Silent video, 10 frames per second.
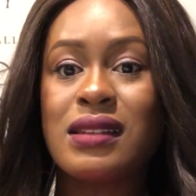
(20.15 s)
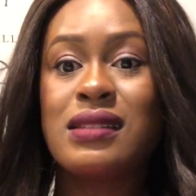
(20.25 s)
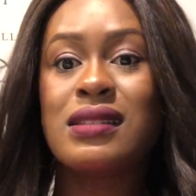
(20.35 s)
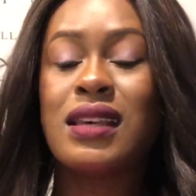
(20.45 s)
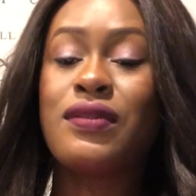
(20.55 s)

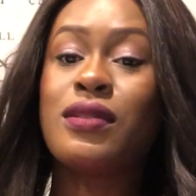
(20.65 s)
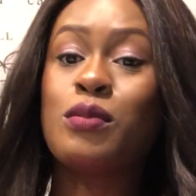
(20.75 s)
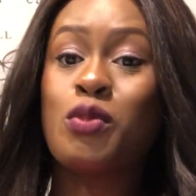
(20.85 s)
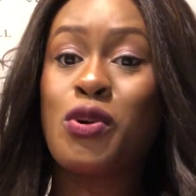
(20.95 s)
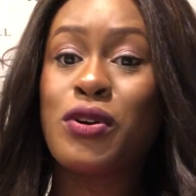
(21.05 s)
it's even
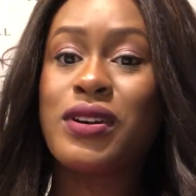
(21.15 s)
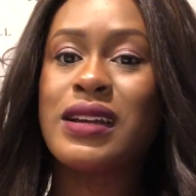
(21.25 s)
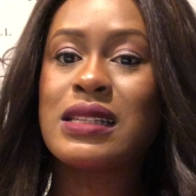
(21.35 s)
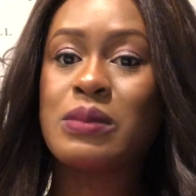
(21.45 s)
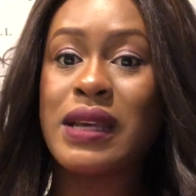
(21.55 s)
more
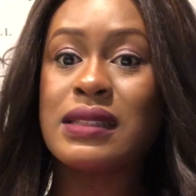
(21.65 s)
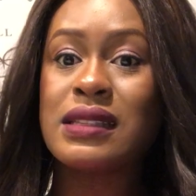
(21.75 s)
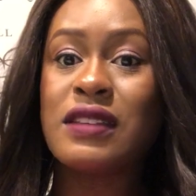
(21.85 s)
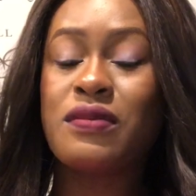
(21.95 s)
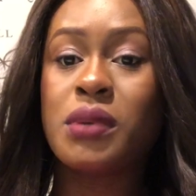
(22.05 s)

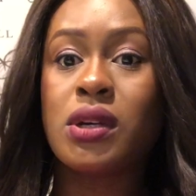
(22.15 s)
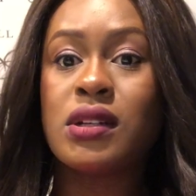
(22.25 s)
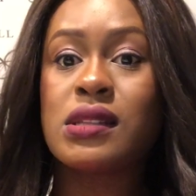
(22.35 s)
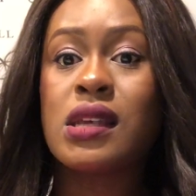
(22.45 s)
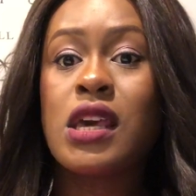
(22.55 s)
expensive
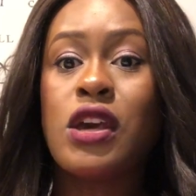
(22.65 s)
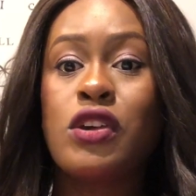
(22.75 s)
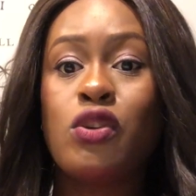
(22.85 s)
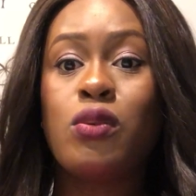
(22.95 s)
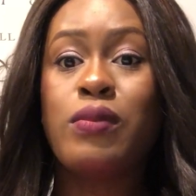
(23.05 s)
because
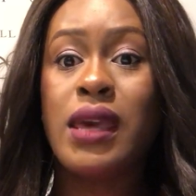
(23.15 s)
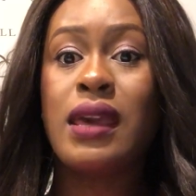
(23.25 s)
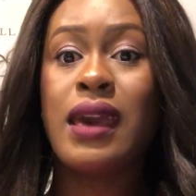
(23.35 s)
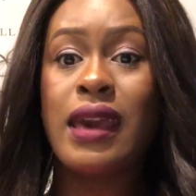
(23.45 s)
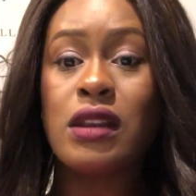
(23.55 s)
you
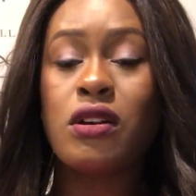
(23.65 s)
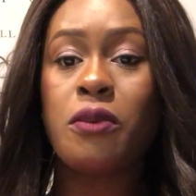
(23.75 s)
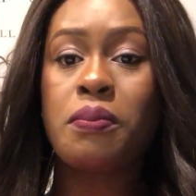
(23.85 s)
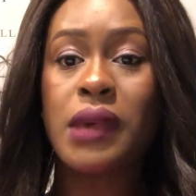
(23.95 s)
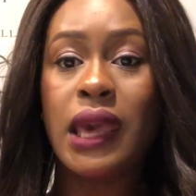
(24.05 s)
may end
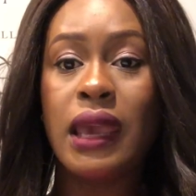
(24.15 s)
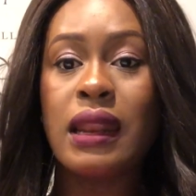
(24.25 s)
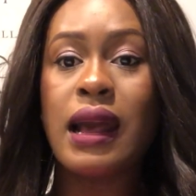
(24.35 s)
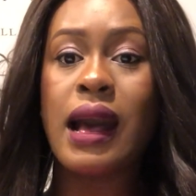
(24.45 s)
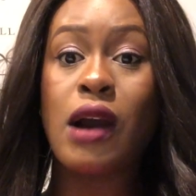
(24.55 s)
up
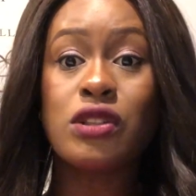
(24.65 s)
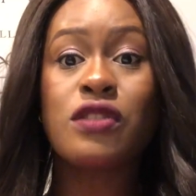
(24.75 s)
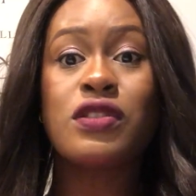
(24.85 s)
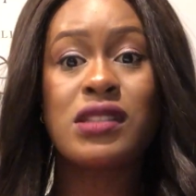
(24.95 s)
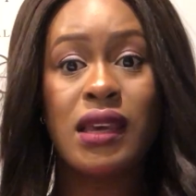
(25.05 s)
paying
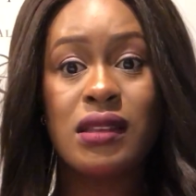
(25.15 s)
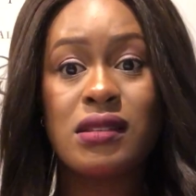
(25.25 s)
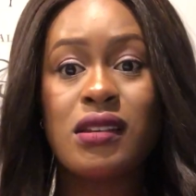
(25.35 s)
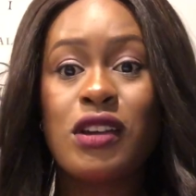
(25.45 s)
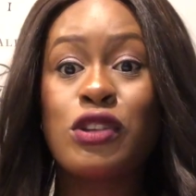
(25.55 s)

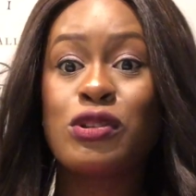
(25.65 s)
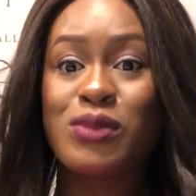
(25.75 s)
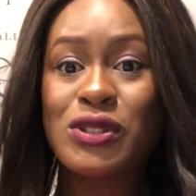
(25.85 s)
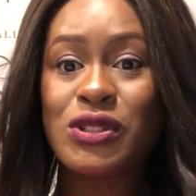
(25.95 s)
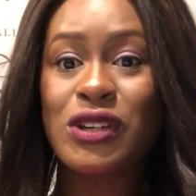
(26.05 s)
out-of-state
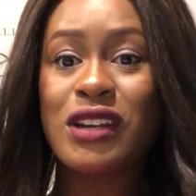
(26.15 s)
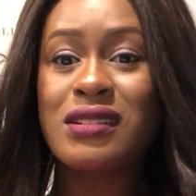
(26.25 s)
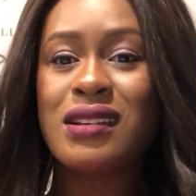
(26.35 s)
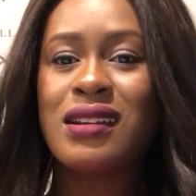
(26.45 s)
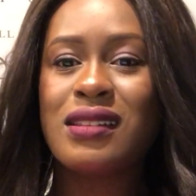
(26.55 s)
tuition.